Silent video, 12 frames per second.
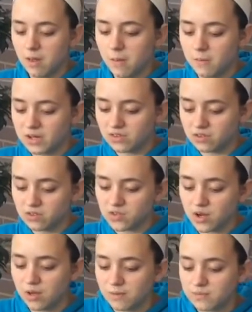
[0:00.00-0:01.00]
a medical
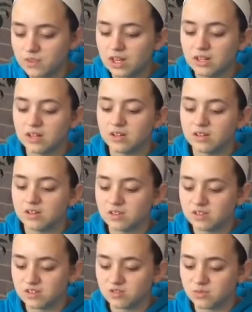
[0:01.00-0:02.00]
drug and illegal
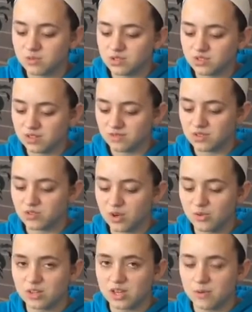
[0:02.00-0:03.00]
distribution of the
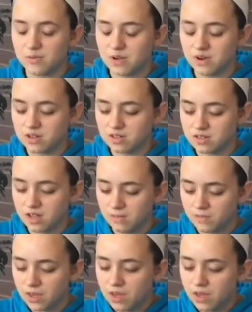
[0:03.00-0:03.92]
drug without parent consent.